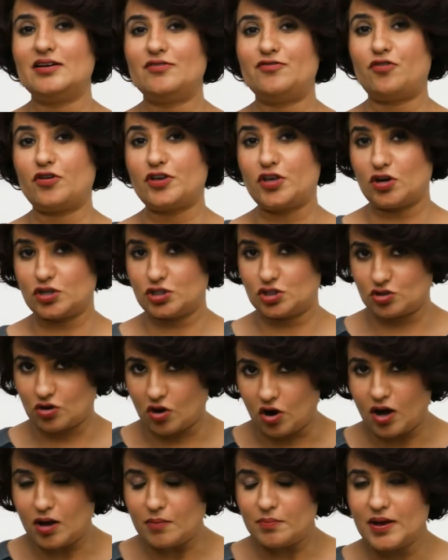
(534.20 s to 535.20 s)
for your
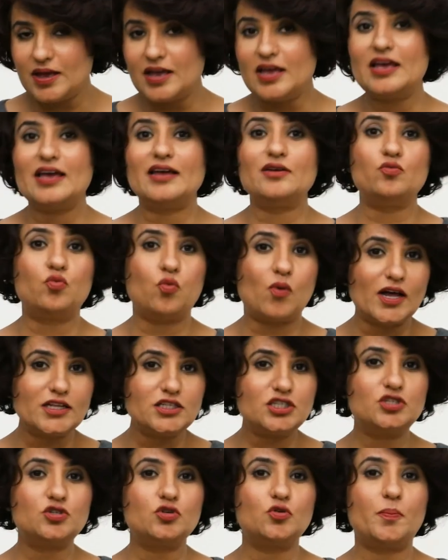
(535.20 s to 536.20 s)
job. And
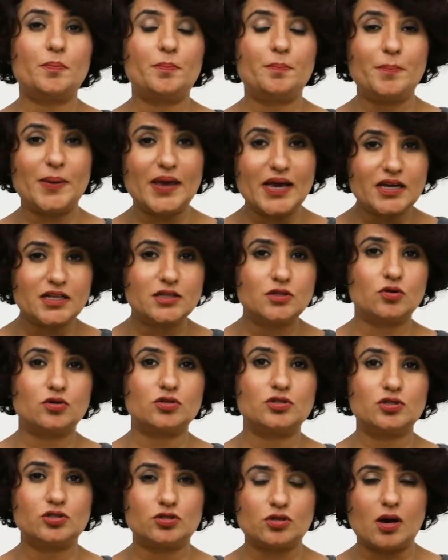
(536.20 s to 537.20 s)
once you pick
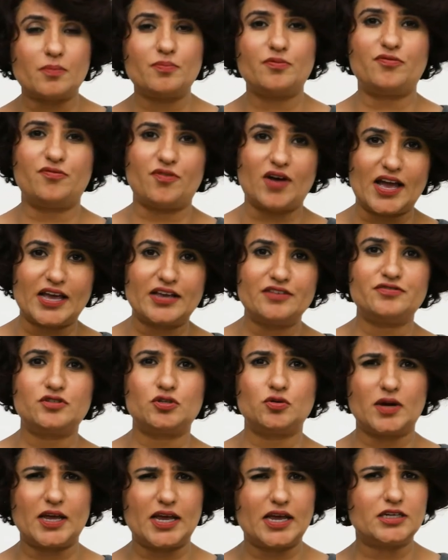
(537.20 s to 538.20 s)
those top 5
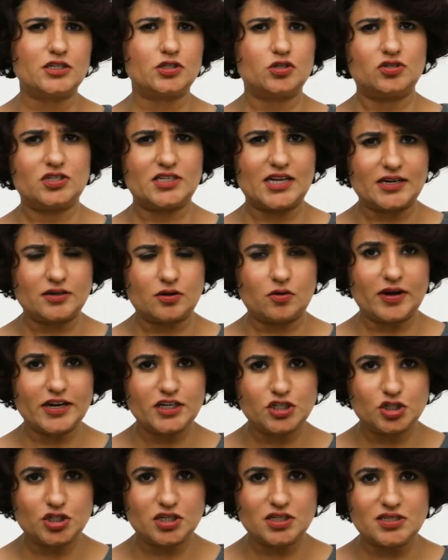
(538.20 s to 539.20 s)
to 8 to 10
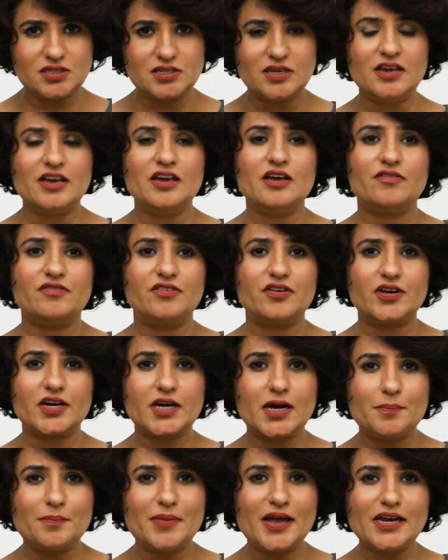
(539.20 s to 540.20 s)
questions, we
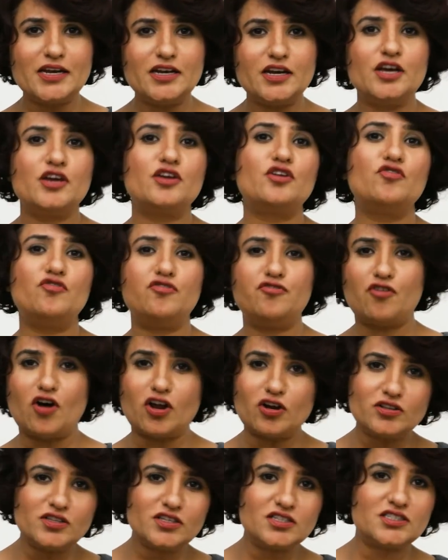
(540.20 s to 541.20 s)
recommend you
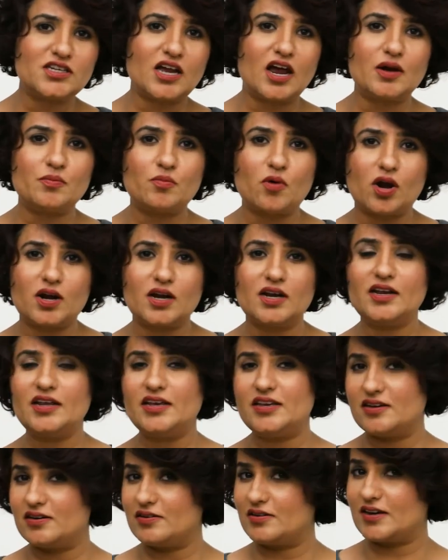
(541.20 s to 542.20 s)
follow the STAR model
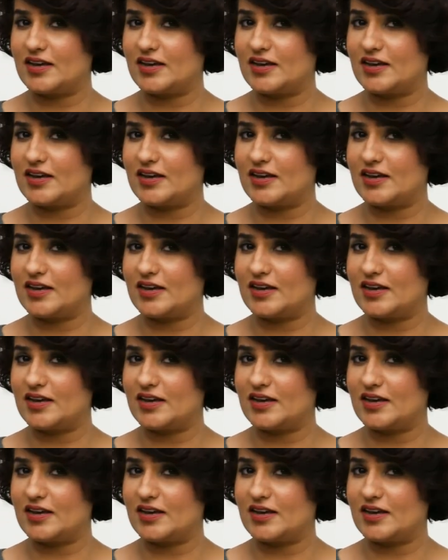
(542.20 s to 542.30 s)
here